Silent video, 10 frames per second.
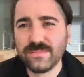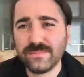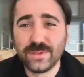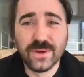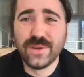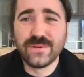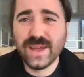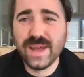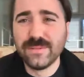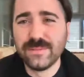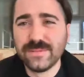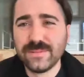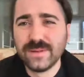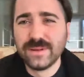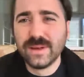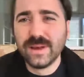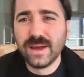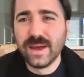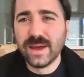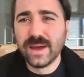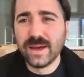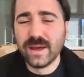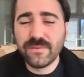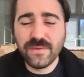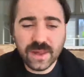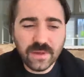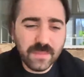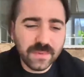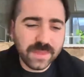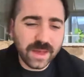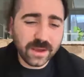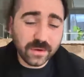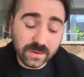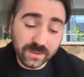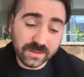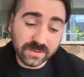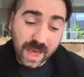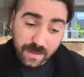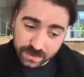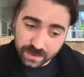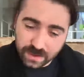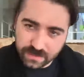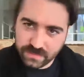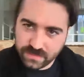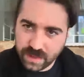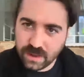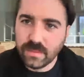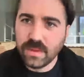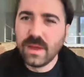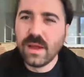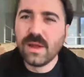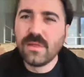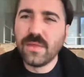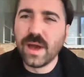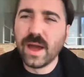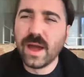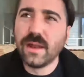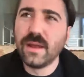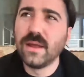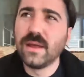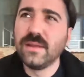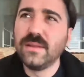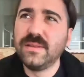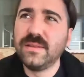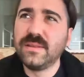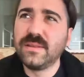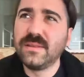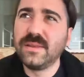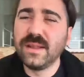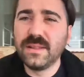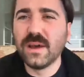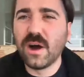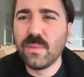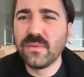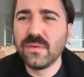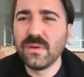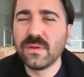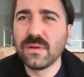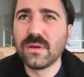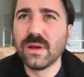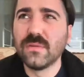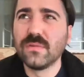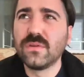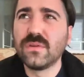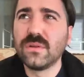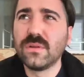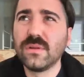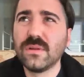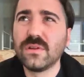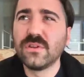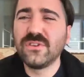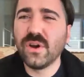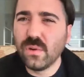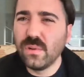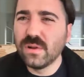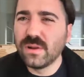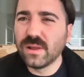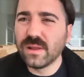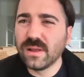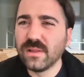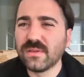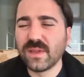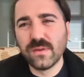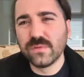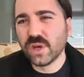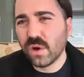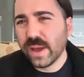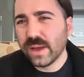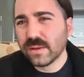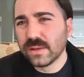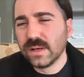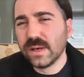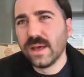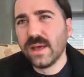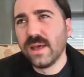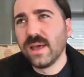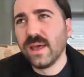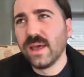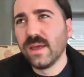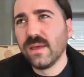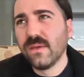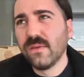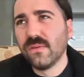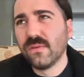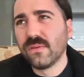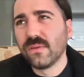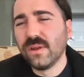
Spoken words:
Show, don't tell. A good example of a film that did the opposite, kind of told instead of showing, is the